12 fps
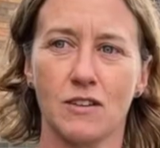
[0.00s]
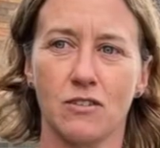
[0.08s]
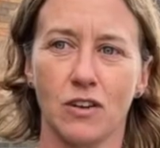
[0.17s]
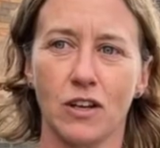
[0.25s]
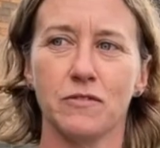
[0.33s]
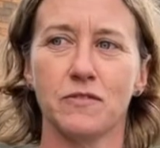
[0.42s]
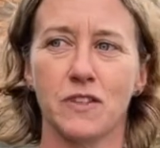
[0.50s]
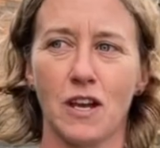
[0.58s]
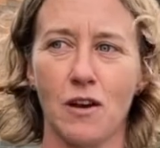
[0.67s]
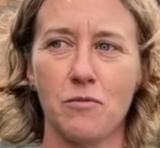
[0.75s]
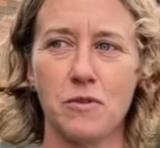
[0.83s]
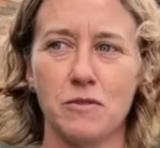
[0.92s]
they were like,
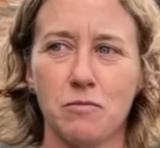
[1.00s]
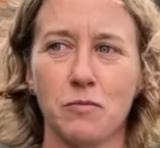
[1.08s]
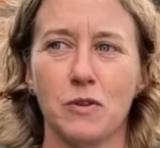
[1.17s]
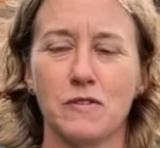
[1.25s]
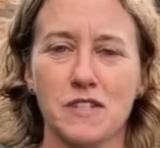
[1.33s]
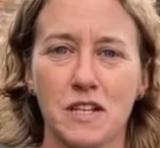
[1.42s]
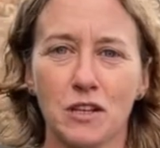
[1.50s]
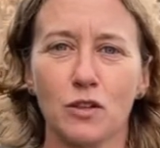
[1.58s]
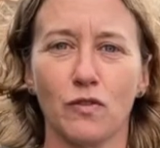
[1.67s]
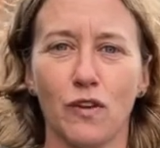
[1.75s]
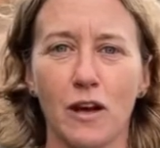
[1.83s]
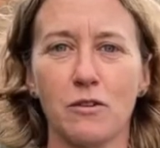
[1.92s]
yeah, we've seen
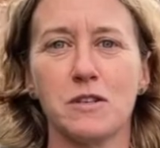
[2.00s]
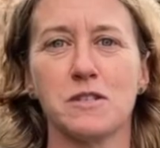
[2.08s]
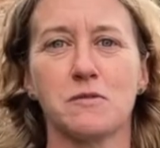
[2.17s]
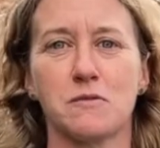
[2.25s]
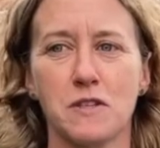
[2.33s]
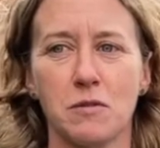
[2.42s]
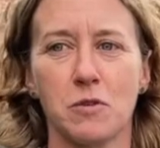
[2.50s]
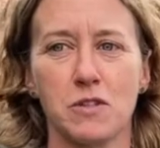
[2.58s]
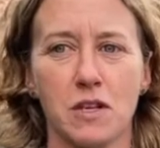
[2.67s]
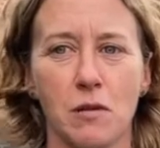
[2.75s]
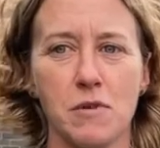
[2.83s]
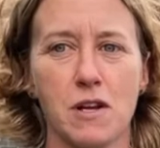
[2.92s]
the flowers, we've seen
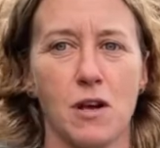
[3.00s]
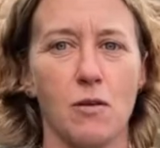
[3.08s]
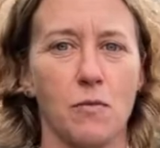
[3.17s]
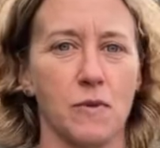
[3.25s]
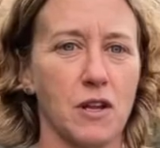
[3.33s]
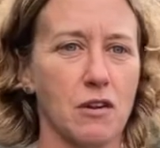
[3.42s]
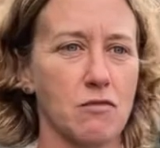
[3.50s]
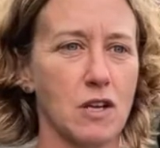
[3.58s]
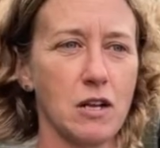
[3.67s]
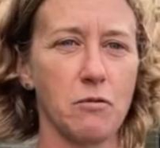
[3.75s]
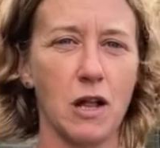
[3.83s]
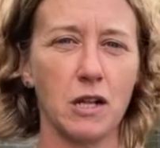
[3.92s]
what's coming up, and they're
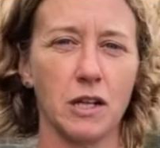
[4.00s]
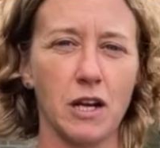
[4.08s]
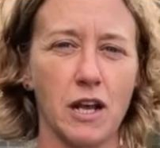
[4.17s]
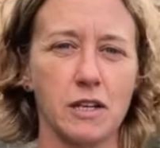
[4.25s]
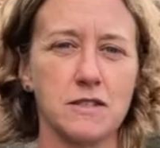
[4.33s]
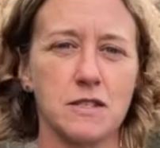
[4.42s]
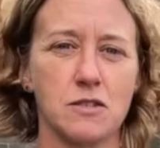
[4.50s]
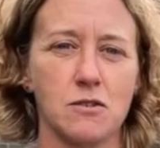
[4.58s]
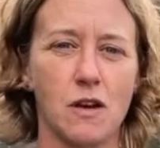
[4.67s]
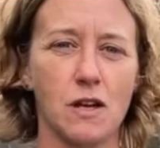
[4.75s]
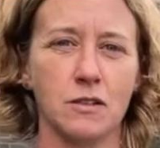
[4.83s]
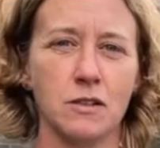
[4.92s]
really well connected
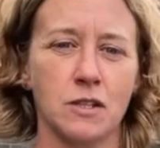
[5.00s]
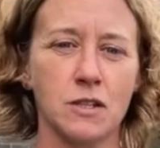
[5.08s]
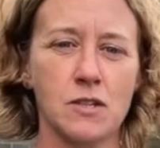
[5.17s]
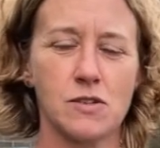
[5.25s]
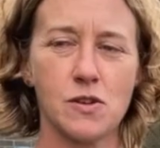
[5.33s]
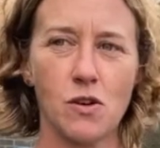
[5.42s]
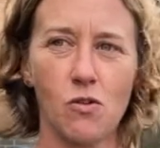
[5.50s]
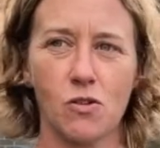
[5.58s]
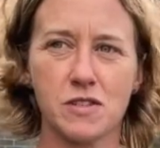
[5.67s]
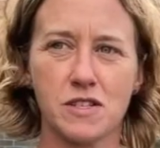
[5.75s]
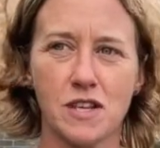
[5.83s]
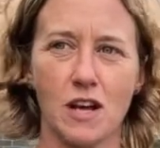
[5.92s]
to it. So it
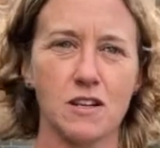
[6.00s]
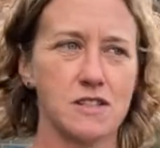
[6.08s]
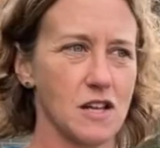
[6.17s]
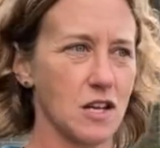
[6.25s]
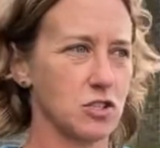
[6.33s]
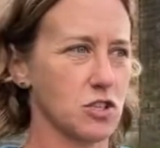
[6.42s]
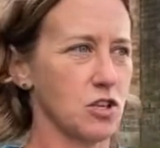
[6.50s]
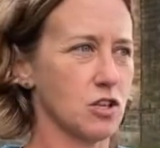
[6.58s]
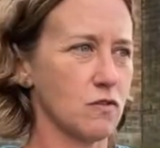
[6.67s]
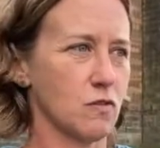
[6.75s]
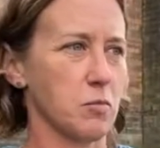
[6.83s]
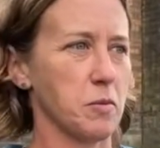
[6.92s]
all starts that
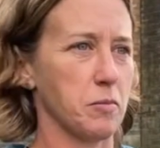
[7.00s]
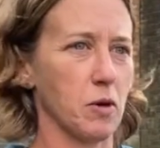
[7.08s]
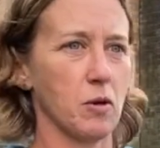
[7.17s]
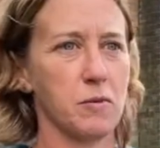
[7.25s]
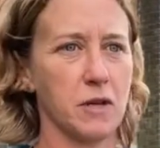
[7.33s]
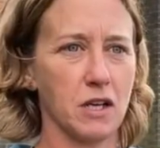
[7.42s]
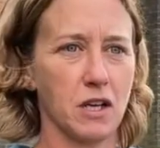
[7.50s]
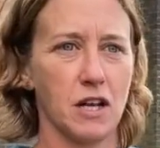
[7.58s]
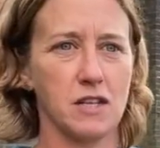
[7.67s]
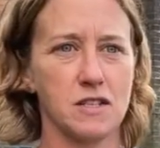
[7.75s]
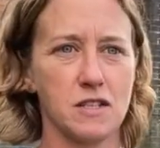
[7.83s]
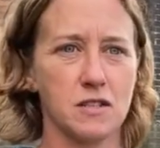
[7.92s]
journey for people being
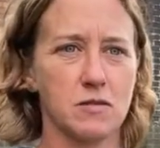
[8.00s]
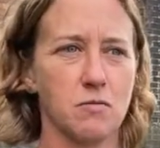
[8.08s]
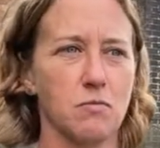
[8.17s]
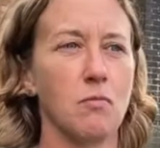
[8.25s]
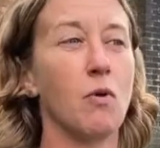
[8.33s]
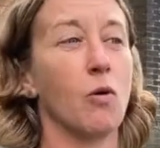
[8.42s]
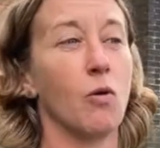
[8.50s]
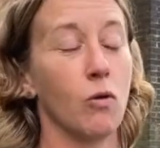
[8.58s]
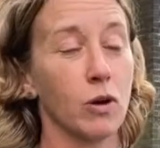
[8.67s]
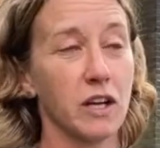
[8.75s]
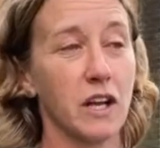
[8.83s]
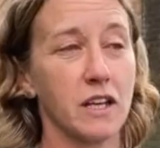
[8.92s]

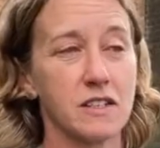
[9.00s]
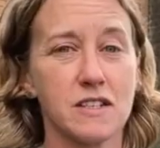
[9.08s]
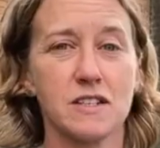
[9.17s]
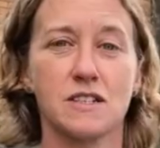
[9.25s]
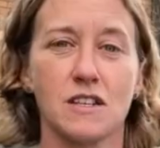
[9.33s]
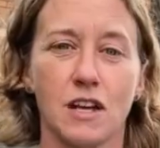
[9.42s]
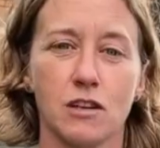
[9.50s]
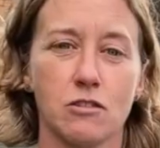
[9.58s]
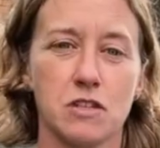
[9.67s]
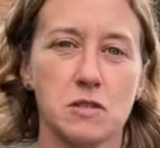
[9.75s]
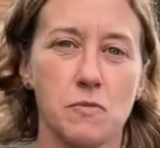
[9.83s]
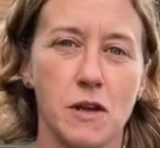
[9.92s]
more connected to their
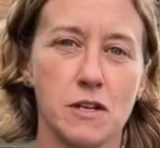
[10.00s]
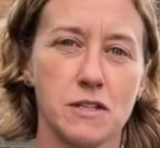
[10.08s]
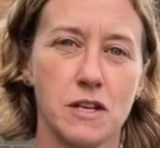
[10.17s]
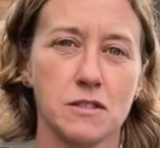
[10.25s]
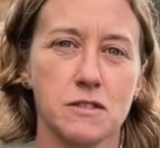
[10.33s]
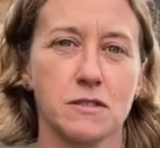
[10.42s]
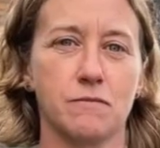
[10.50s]
green spaces.